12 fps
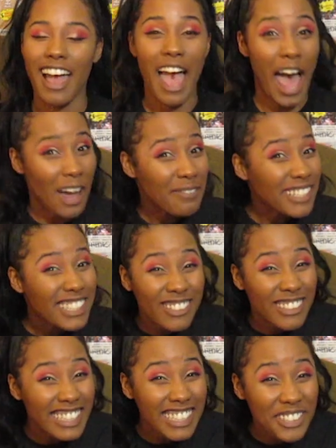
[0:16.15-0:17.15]
Happy
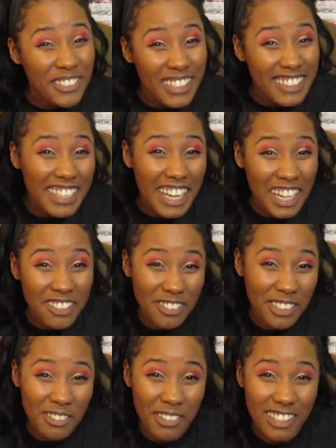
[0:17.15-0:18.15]
2020
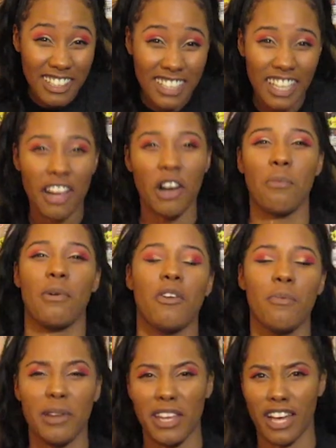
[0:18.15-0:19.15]
everyone. I hope
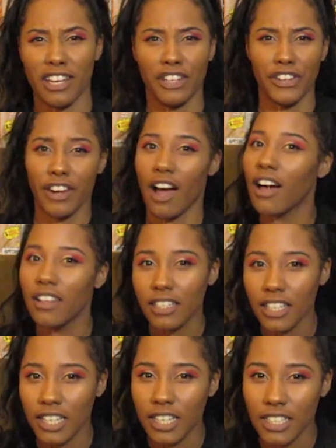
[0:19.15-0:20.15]
everybody had a good
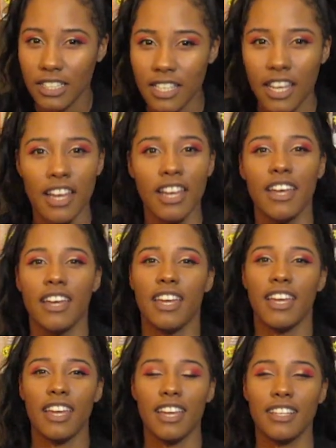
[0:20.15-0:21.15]
holidays
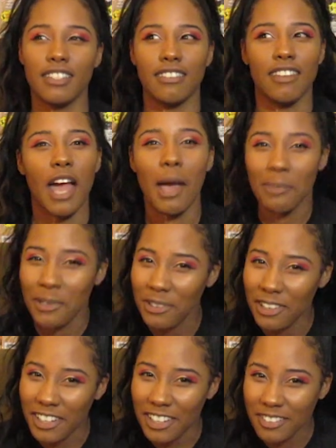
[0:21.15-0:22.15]
and a happy
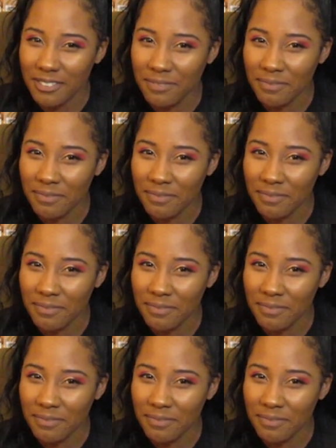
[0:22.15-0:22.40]
new year.